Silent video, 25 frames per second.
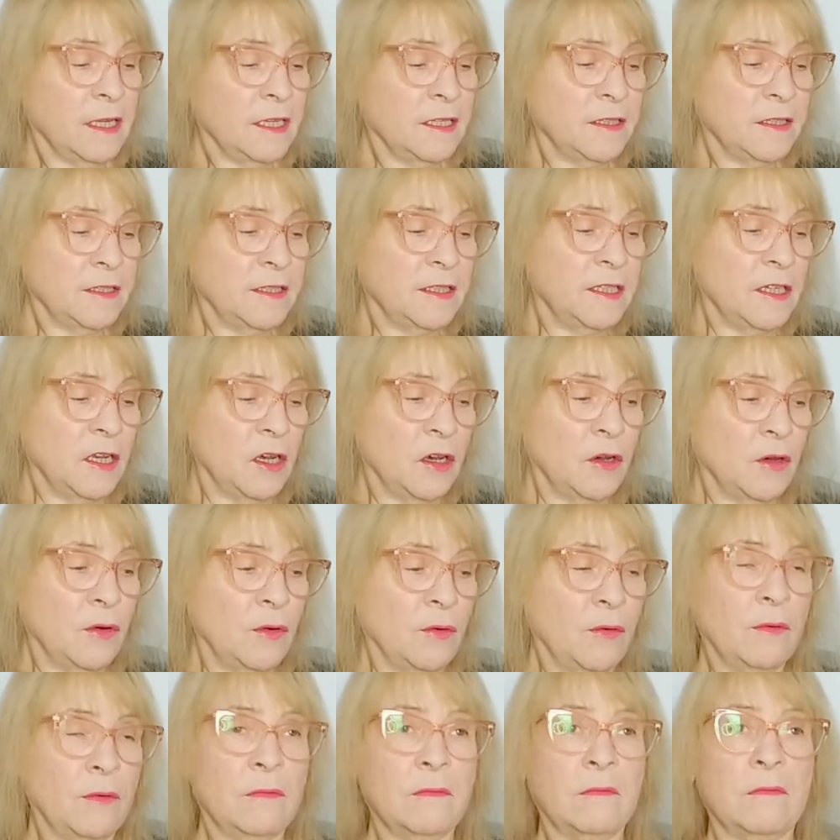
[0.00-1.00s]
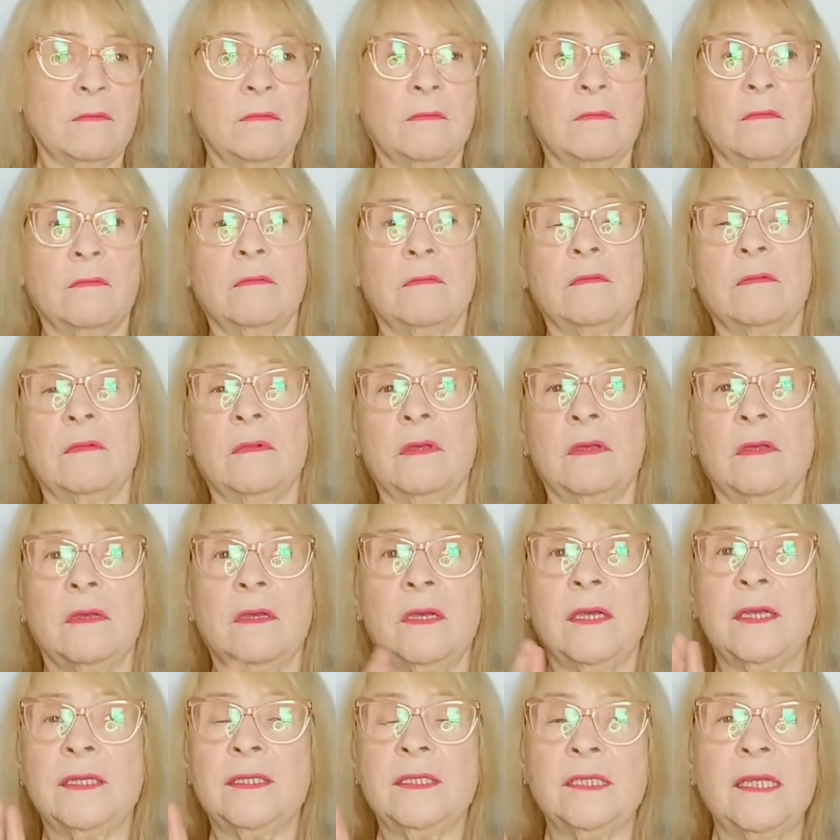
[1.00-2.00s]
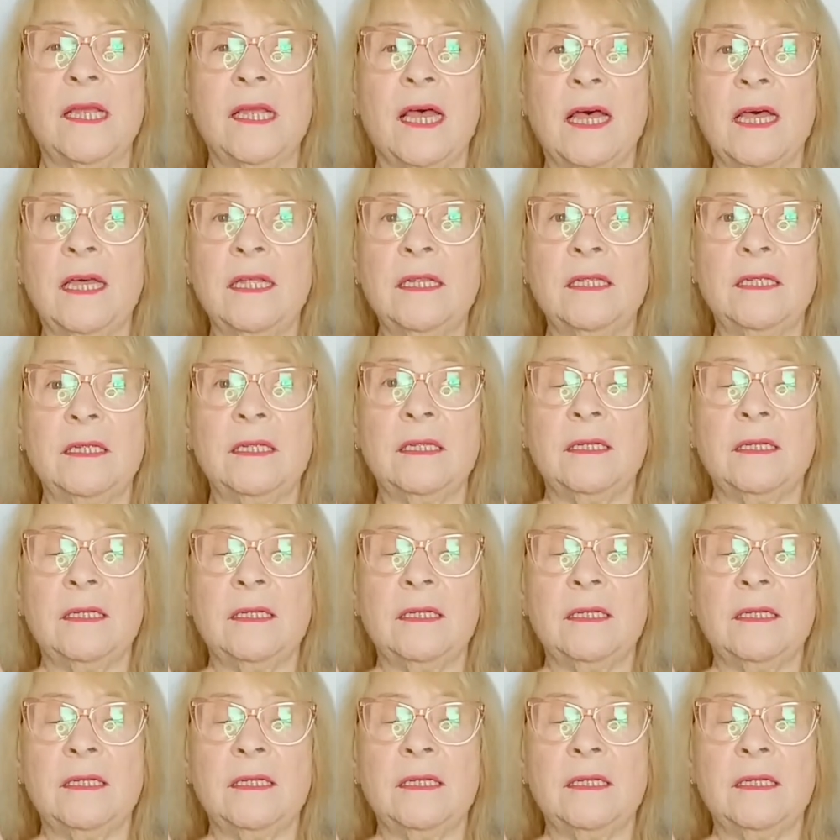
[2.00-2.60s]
So it's not